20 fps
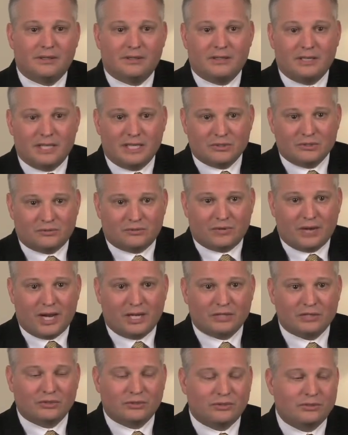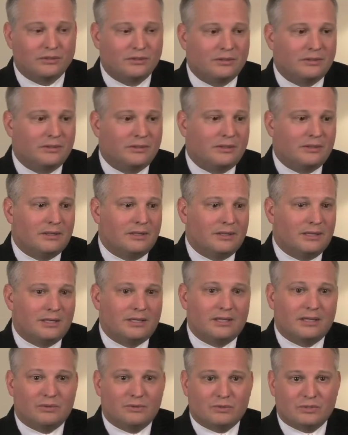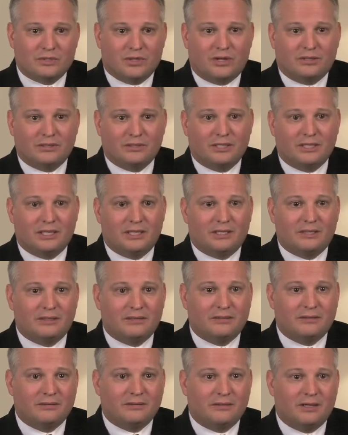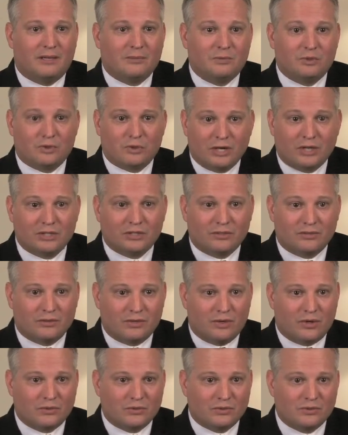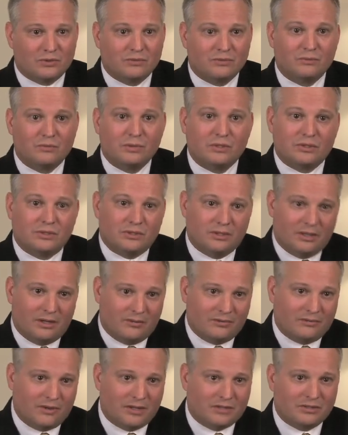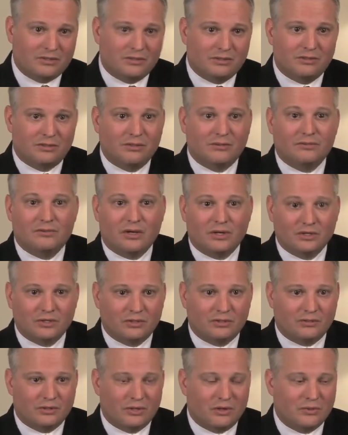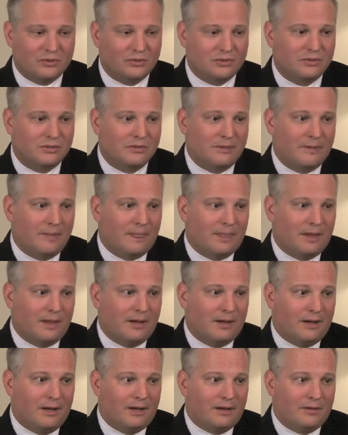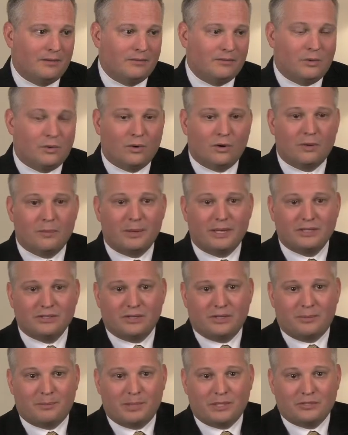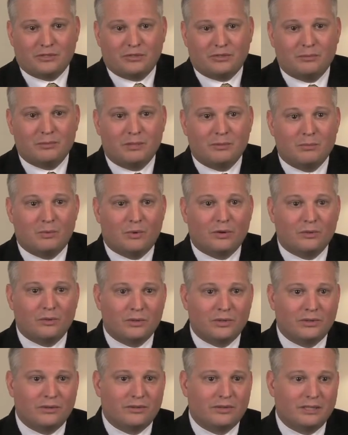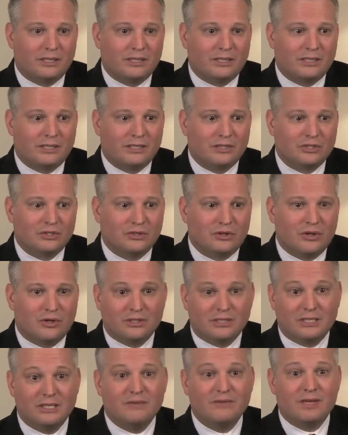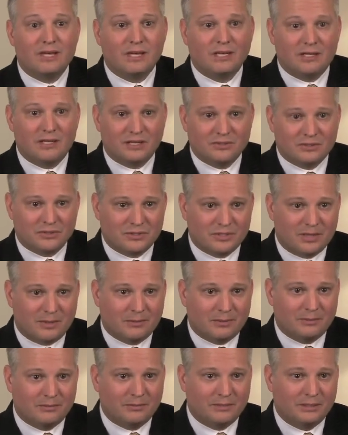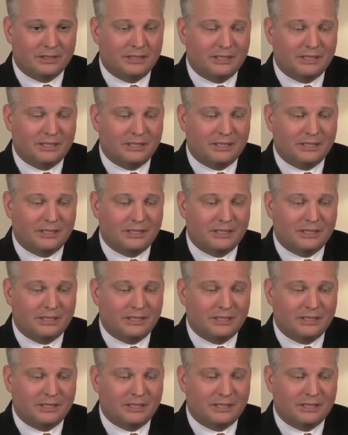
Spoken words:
Nasal fracture can result in obstruction of the nose, which affects the function of the nose. Or a patient could be born with a condition called a deviated nasal septum,